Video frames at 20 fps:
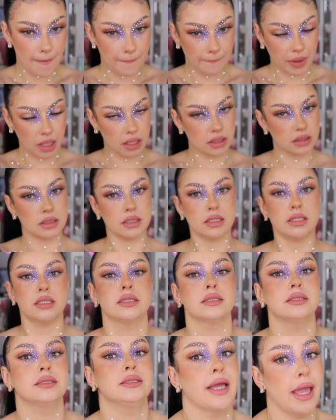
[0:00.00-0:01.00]
But
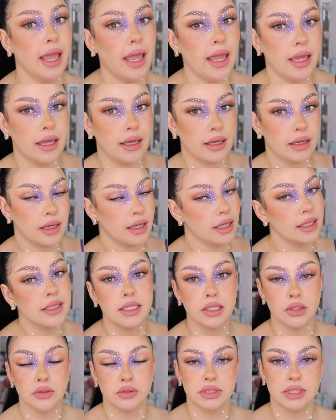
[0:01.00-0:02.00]
dang,
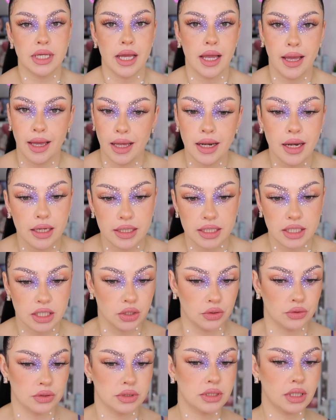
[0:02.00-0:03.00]
it looks hella
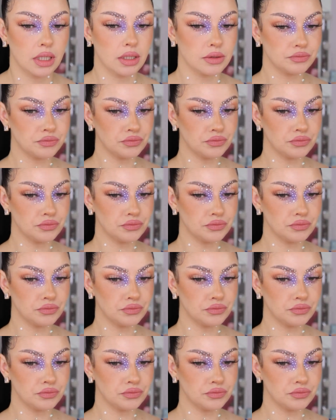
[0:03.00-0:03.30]
cute.